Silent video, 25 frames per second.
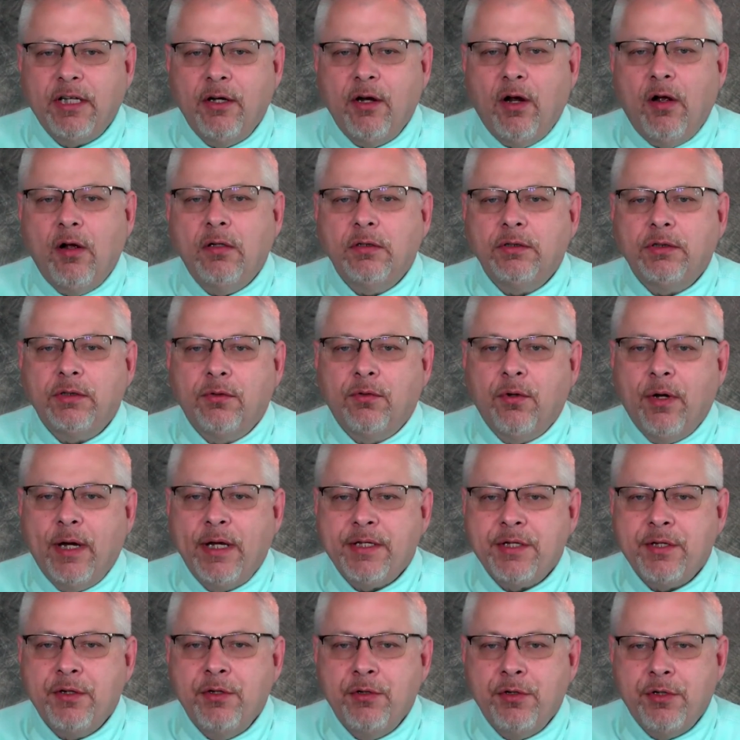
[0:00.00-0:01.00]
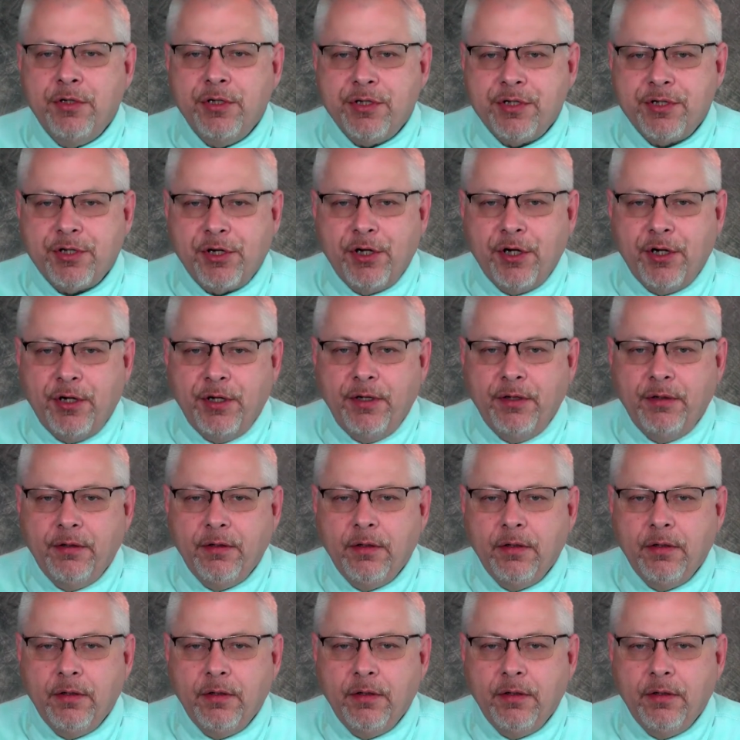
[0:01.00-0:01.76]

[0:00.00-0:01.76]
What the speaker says: can also raise a new concern.